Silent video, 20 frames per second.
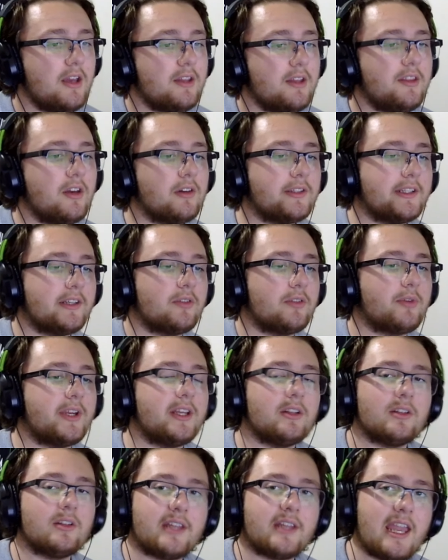The only
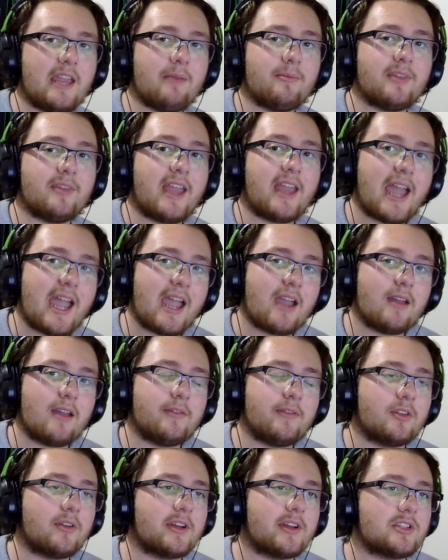real game they have
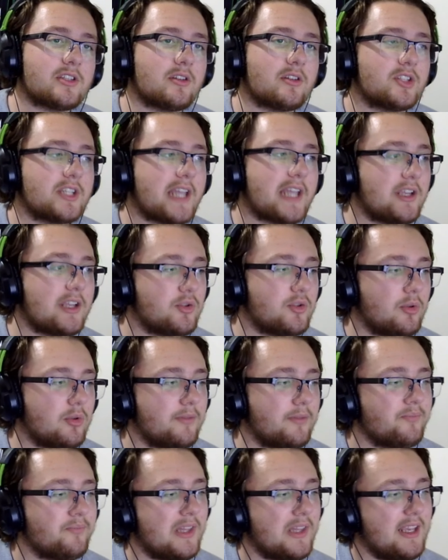in the rest of their
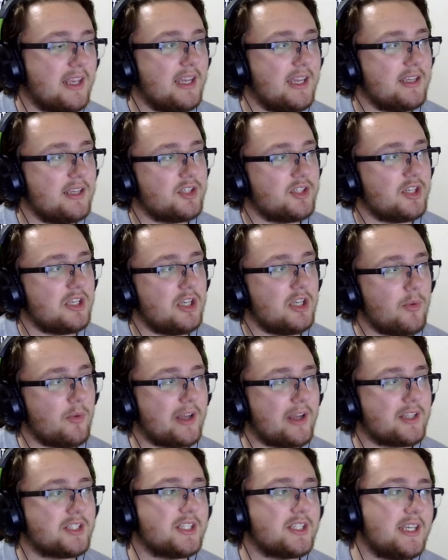schedule is
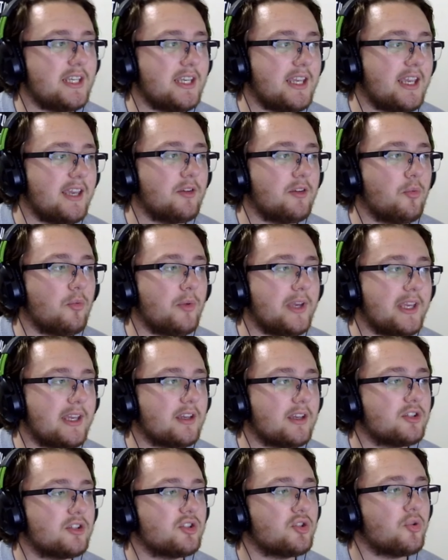USC in
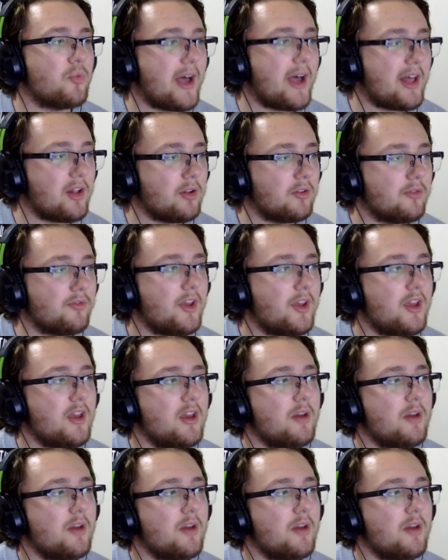week 12.